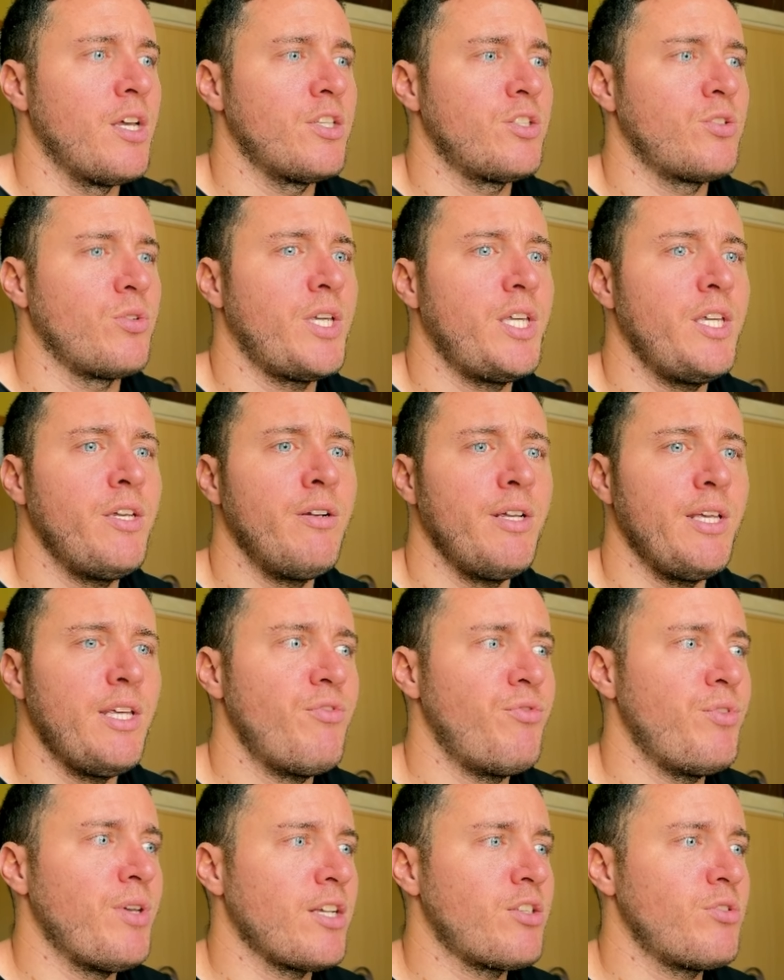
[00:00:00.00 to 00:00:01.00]
So here,
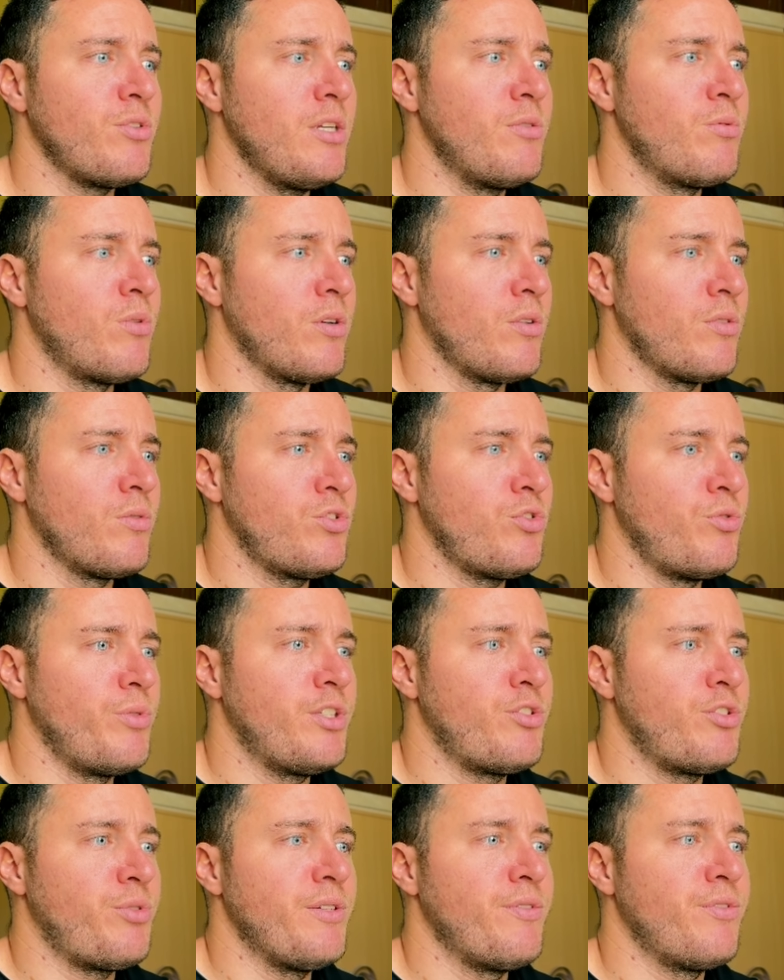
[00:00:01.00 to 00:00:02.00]
if we actually want to
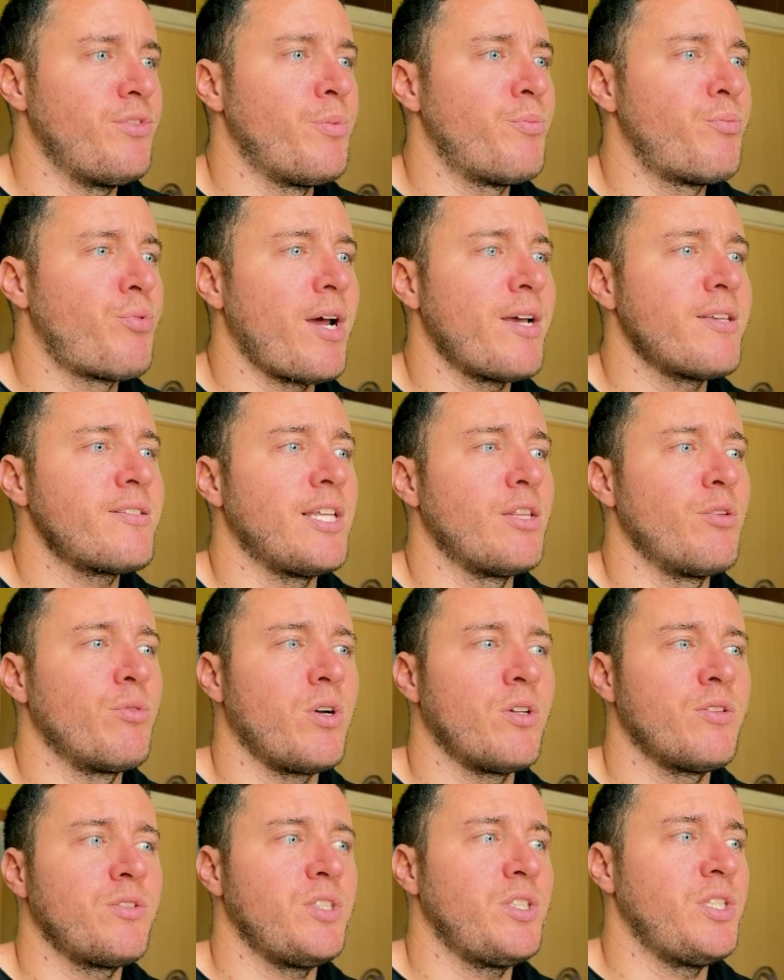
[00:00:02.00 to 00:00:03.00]
retrieve the price and the
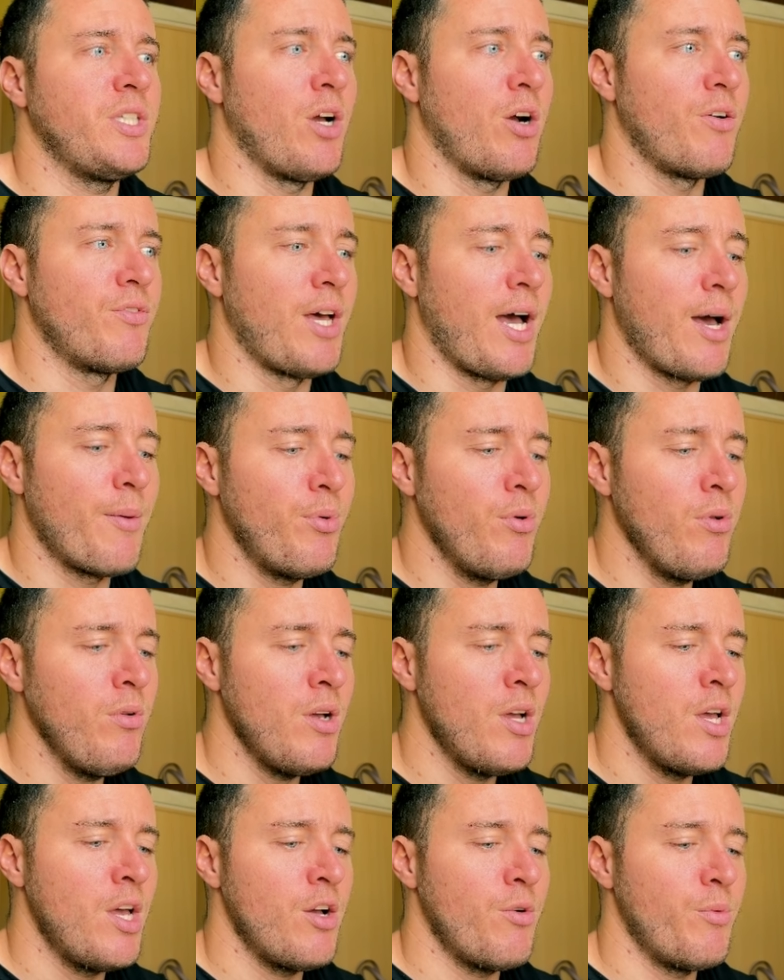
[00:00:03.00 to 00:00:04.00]
quantity of the
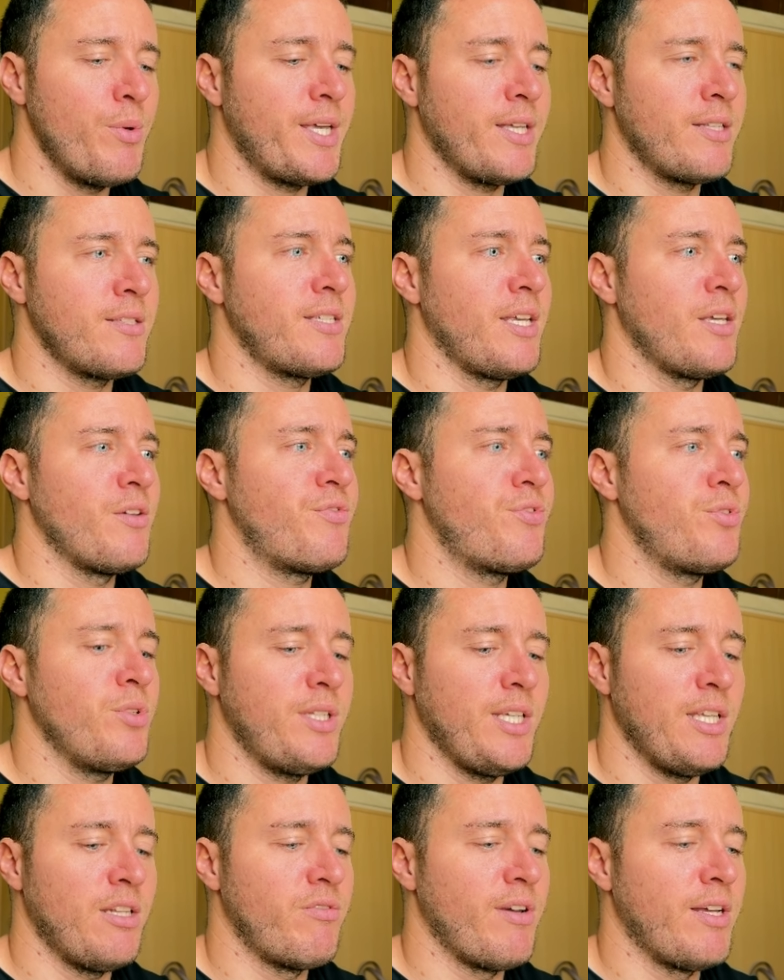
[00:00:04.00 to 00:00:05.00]
apple, we can say
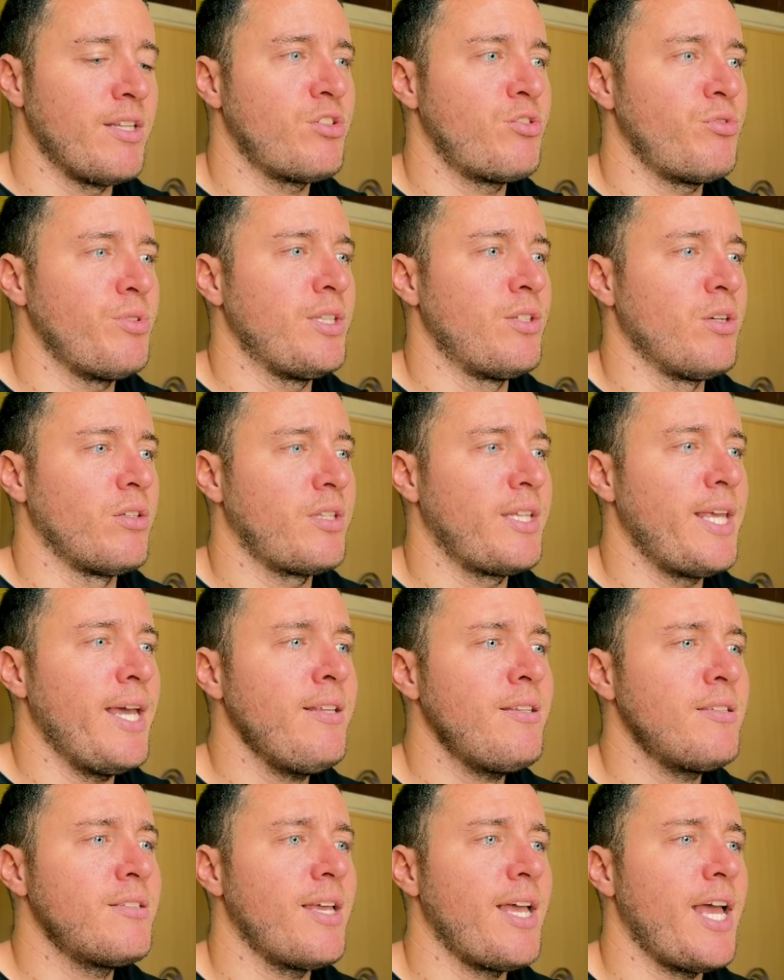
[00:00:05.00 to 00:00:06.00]
fruit
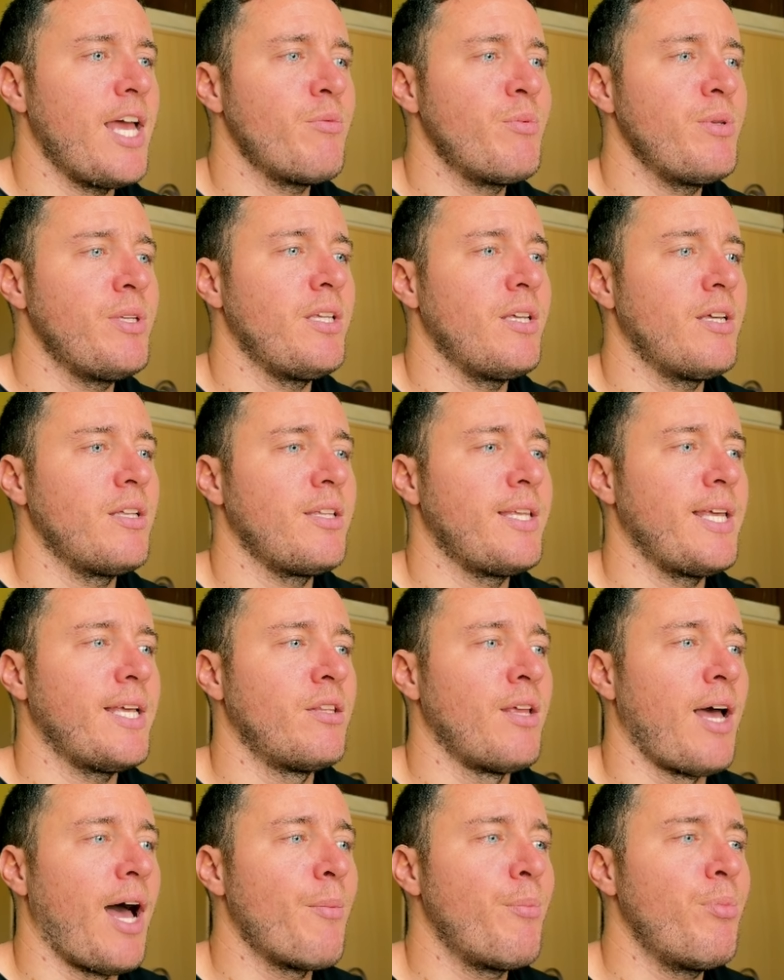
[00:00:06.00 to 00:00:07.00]
inventory.get, and we
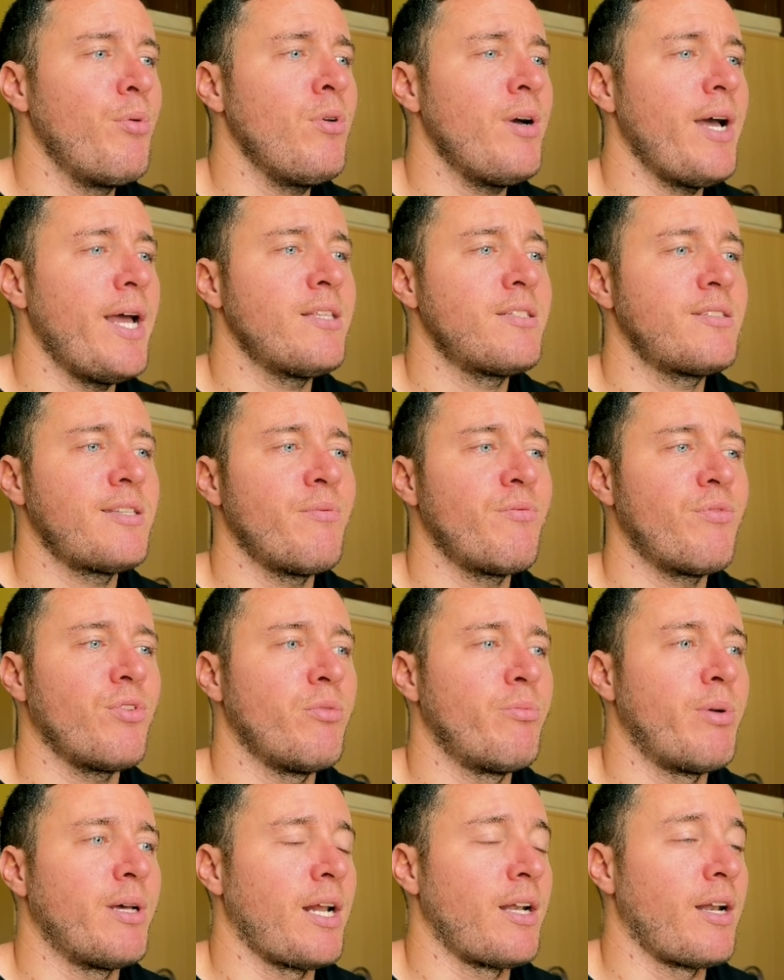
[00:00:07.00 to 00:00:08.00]
get the apple, and same for
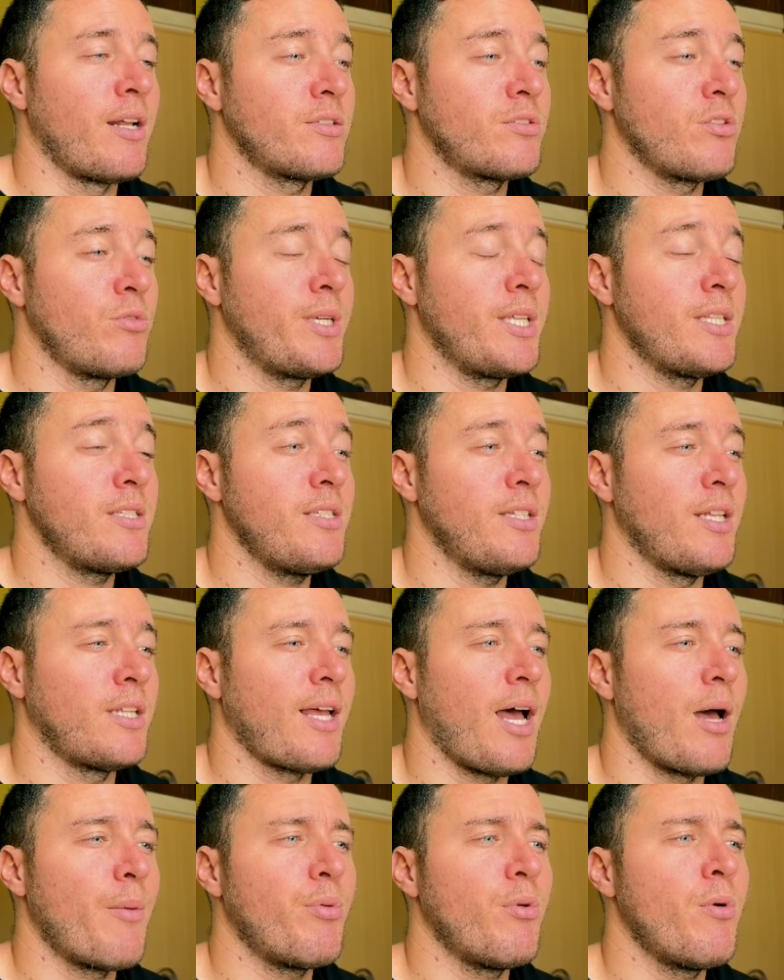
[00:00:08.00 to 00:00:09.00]
the banana. So we can see
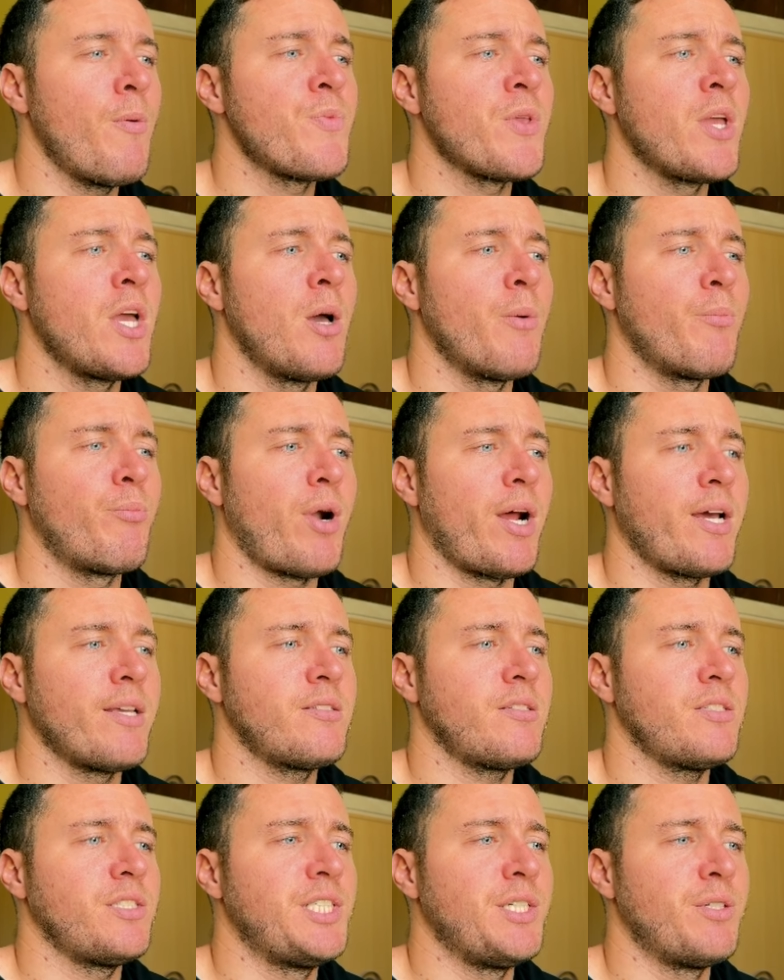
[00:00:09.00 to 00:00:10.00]
that apple,
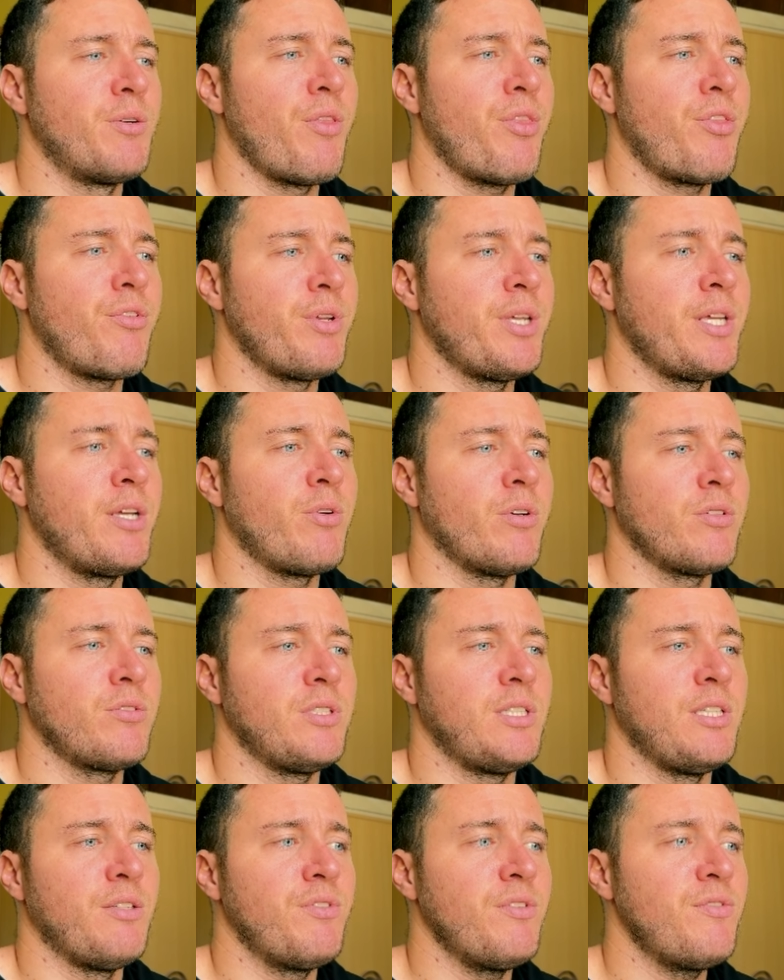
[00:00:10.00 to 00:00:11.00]
price 0.3,
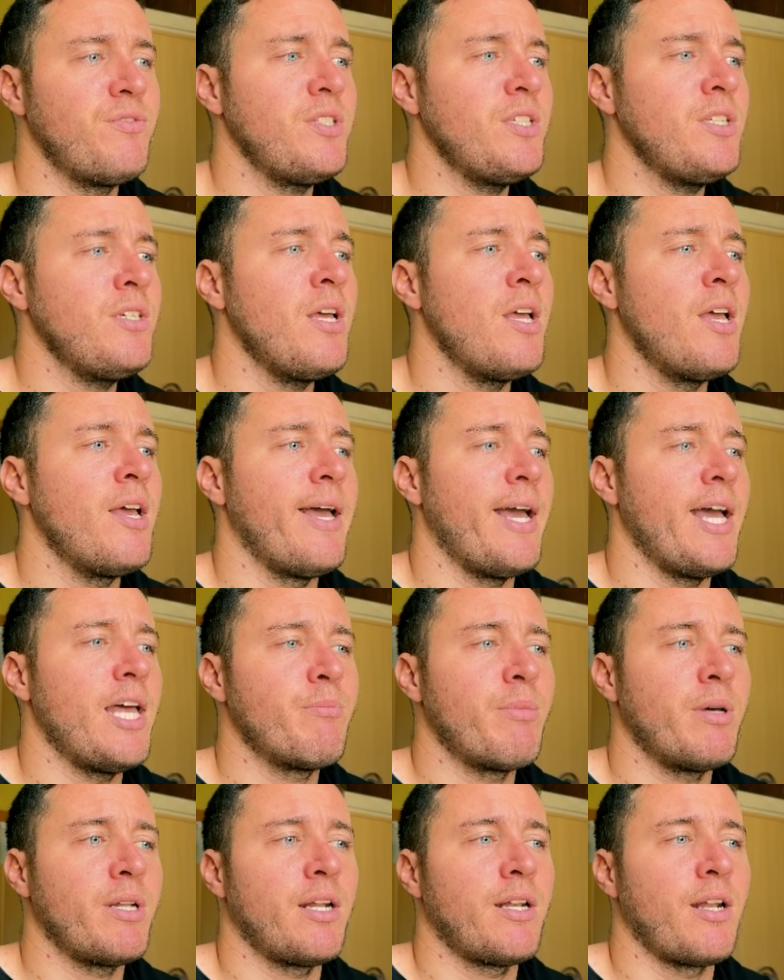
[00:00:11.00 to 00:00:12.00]
quantity 50,
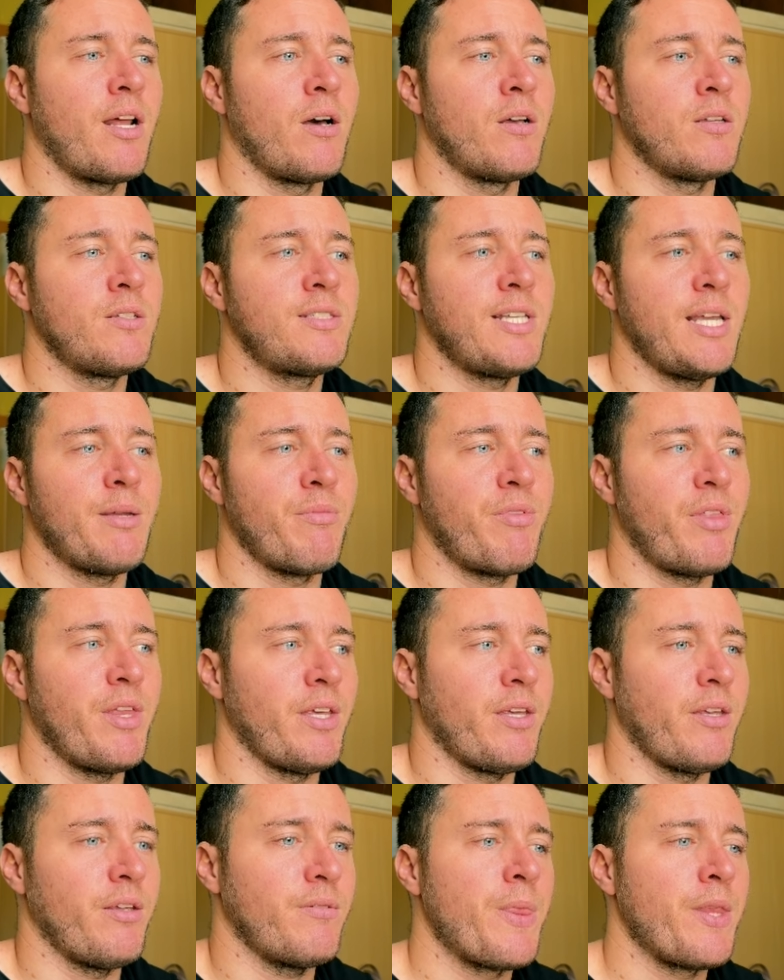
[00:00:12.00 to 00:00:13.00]
and banana, same
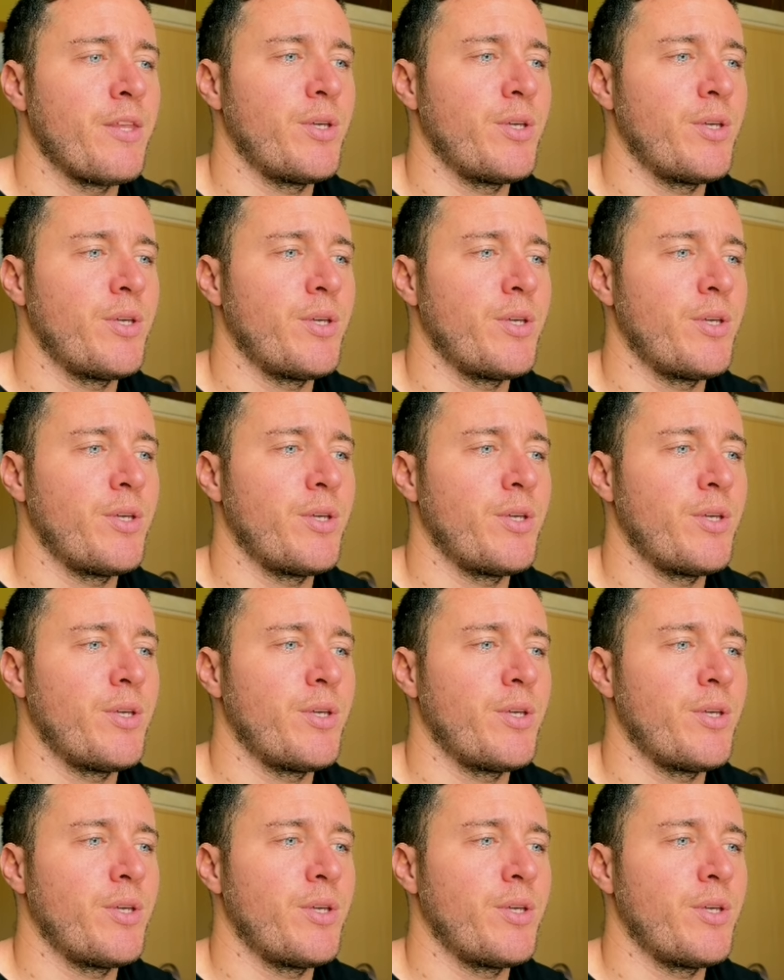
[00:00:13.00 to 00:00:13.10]
thing.